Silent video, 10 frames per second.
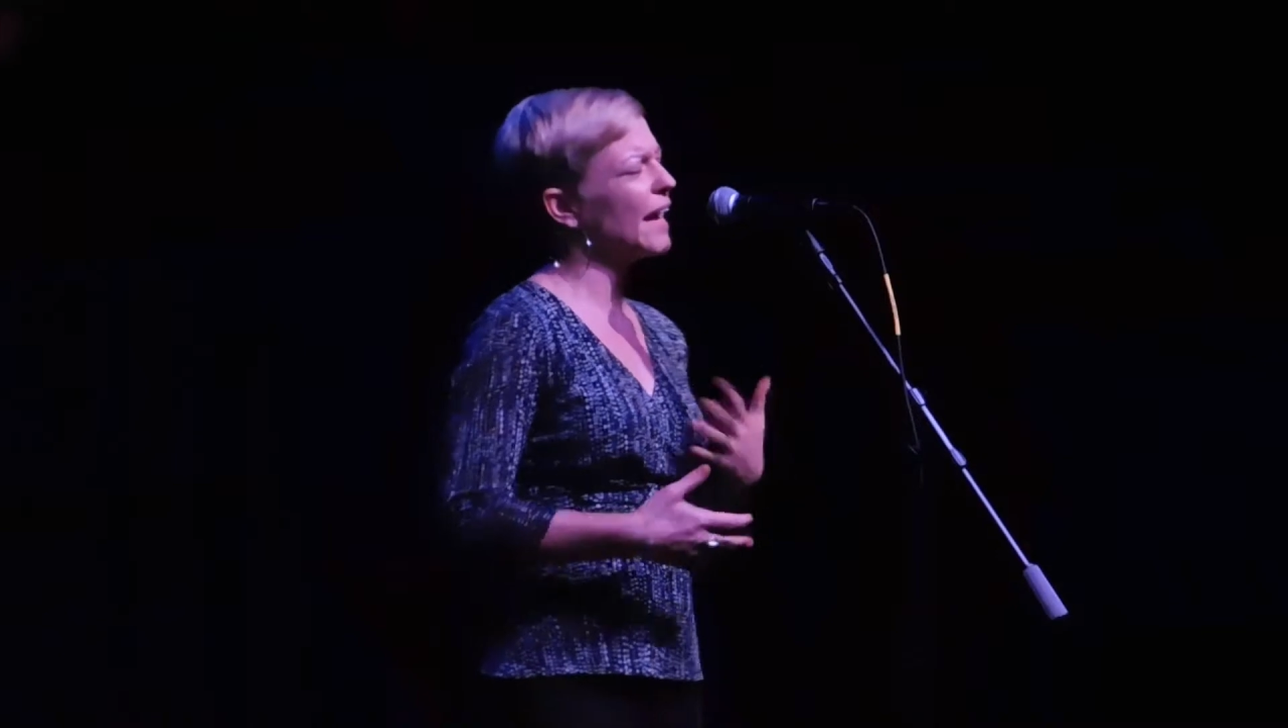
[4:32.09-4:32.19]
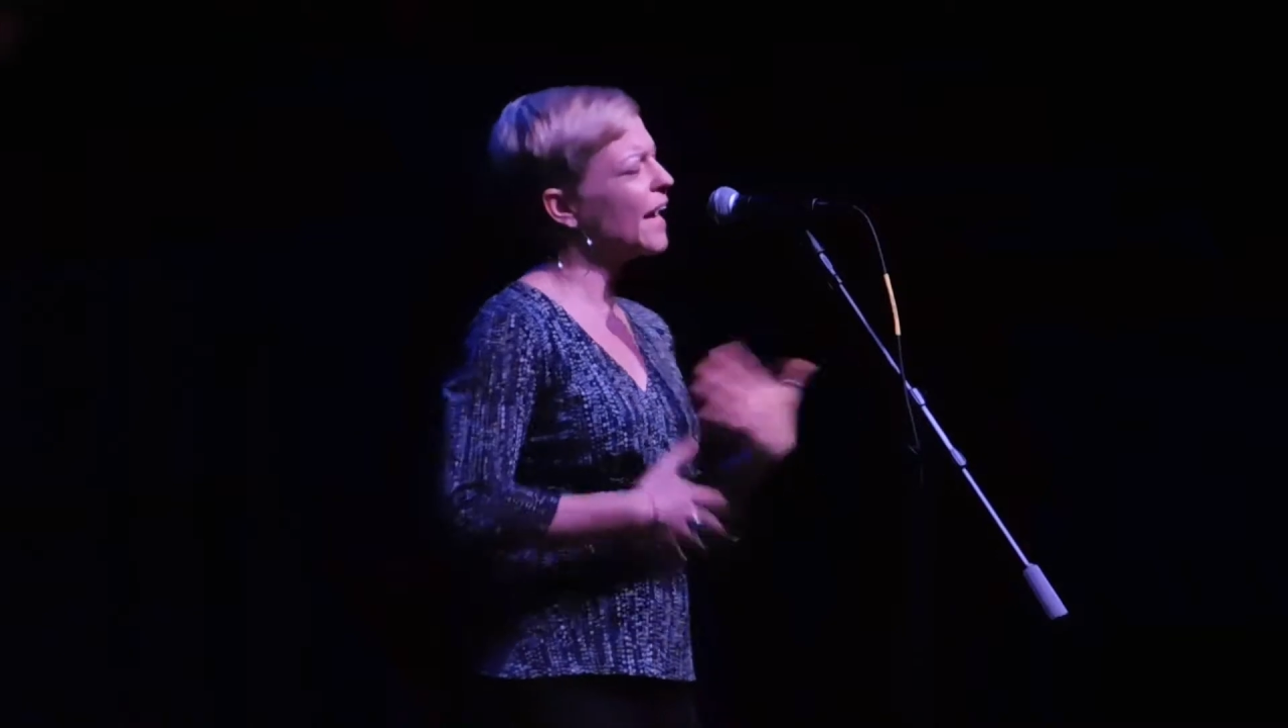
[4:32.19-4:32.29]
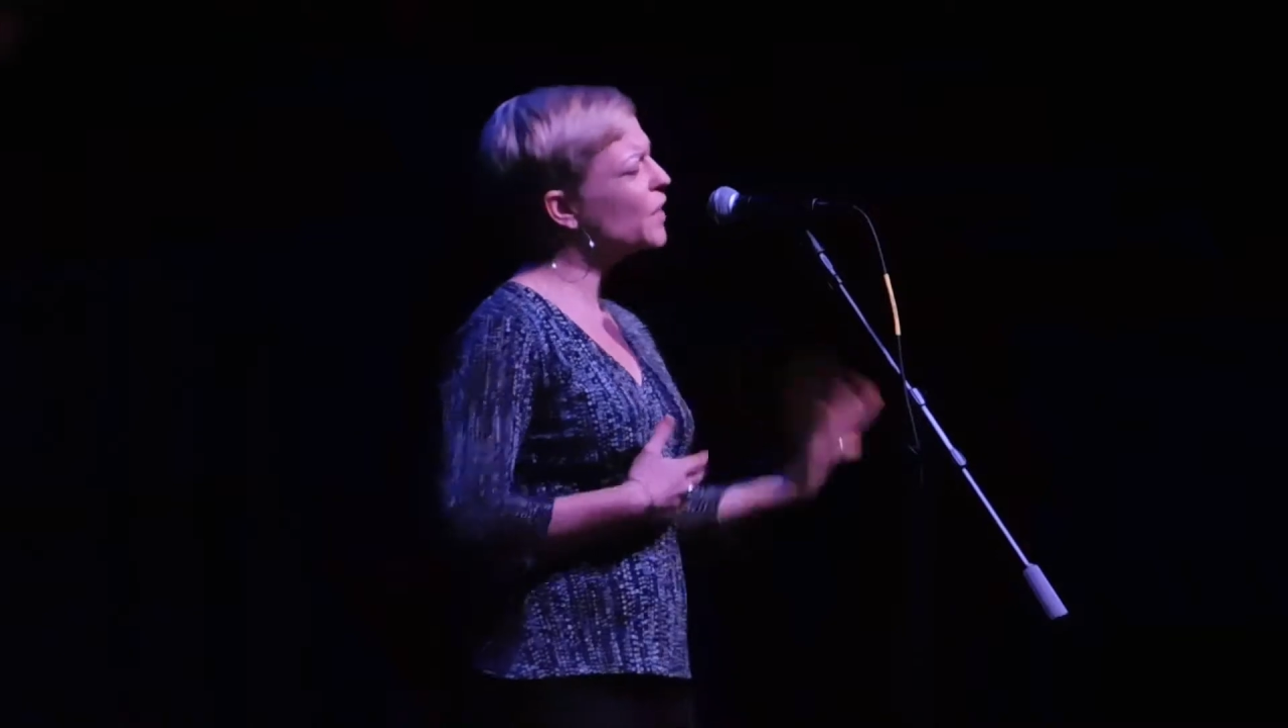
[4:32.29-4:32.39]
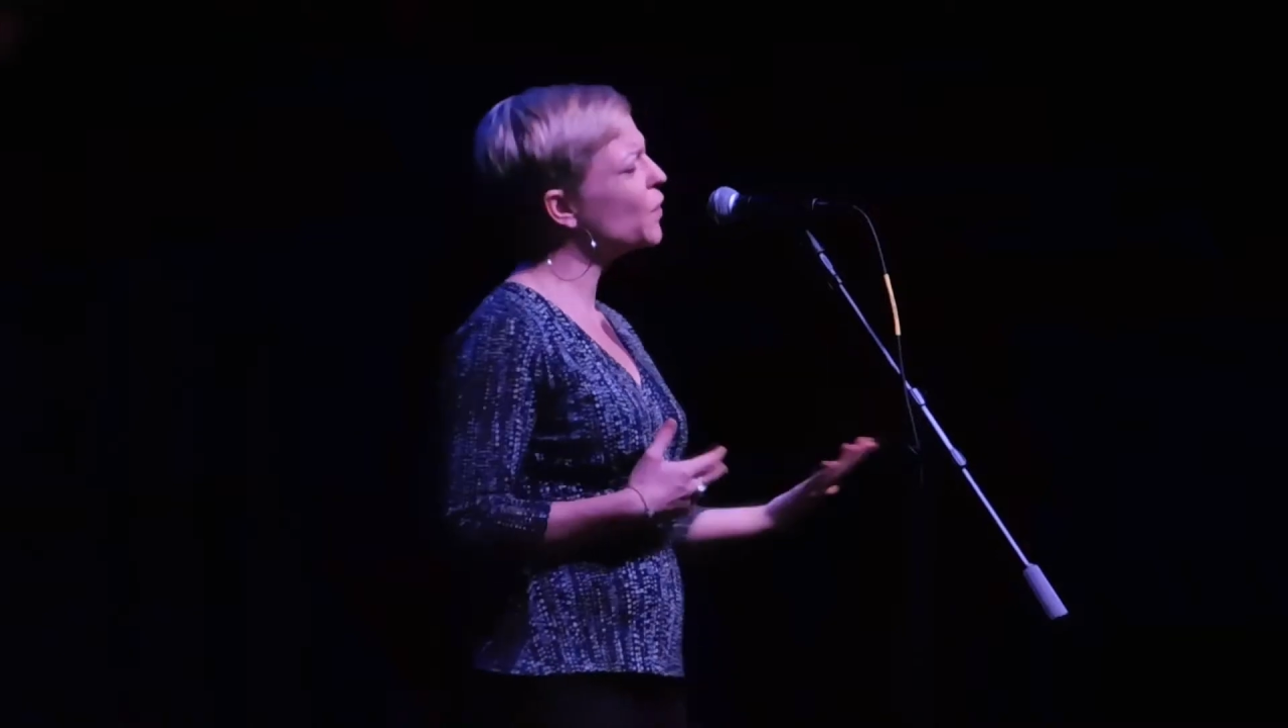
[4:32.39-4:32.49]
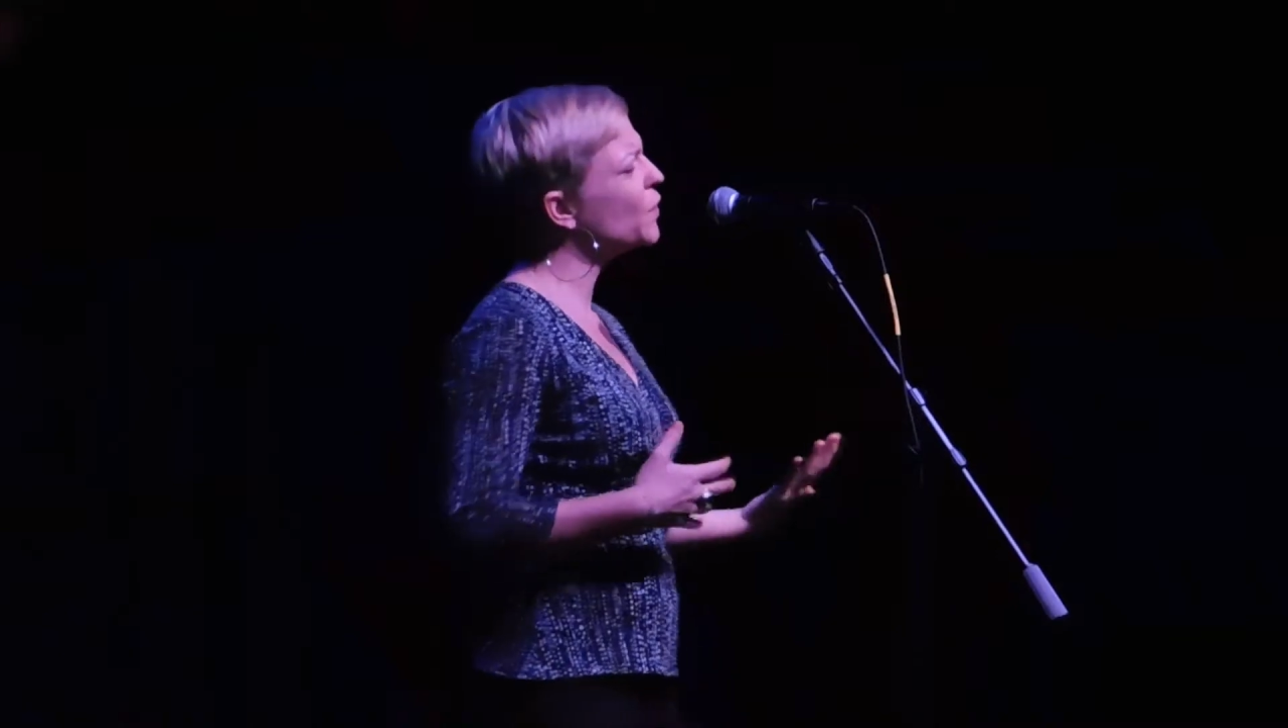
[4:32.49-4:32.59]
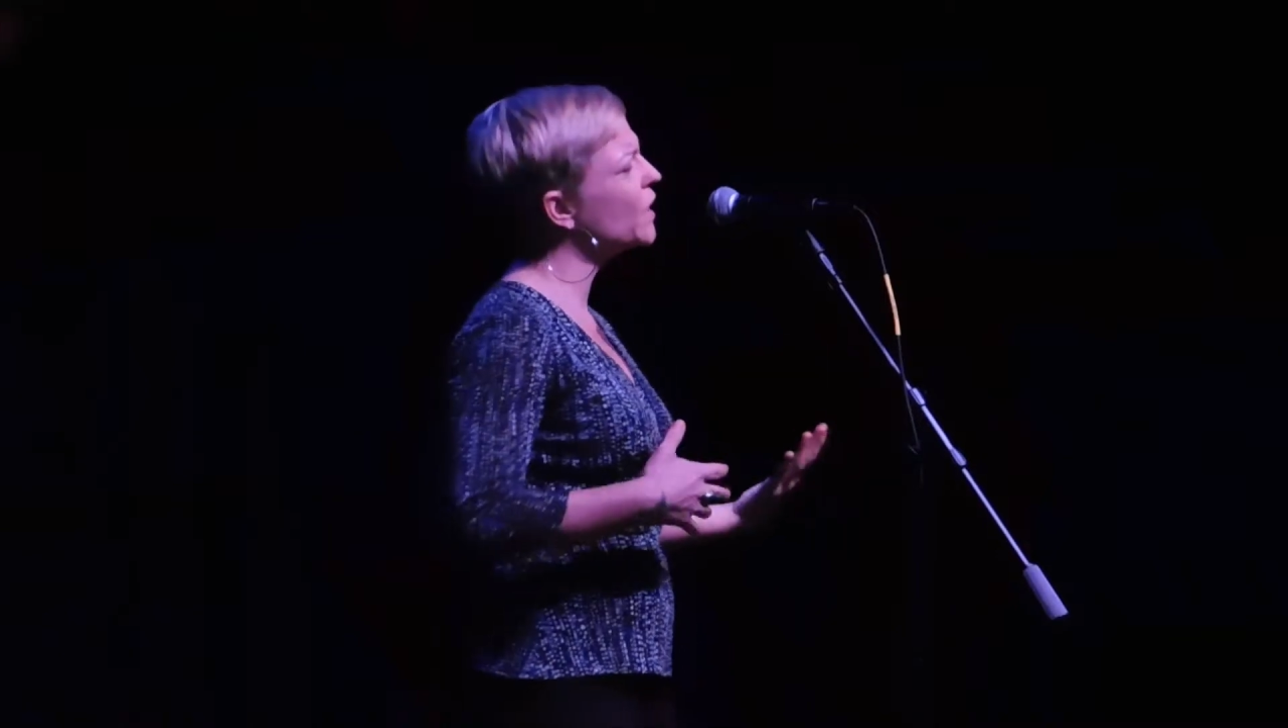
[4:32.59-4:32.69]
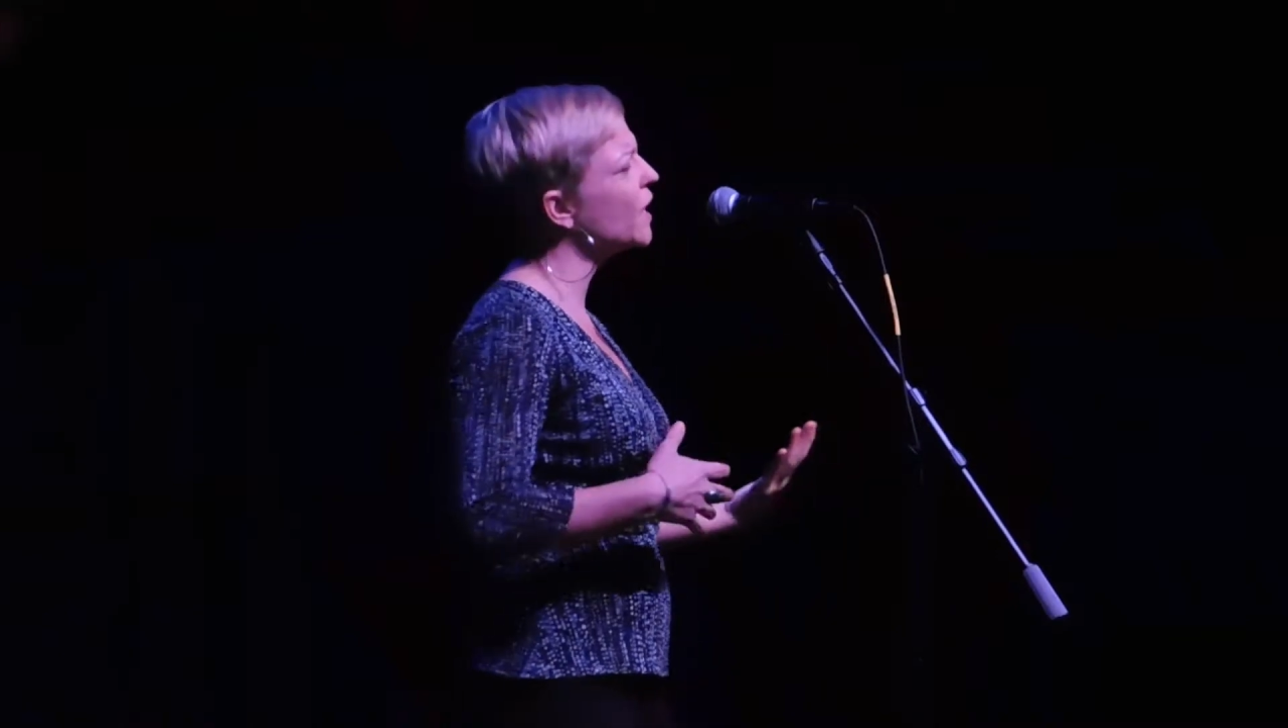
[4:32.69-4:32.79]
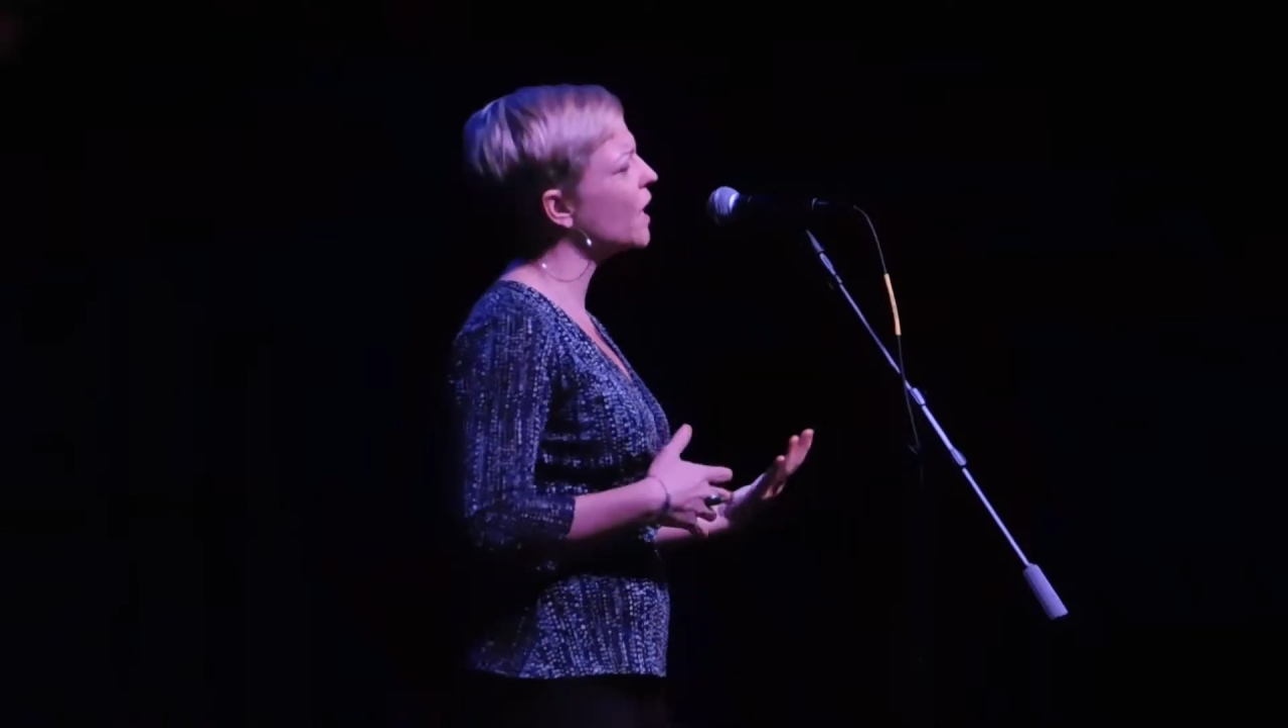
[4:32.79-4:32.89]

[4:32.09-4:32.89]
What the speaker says: hand-holding.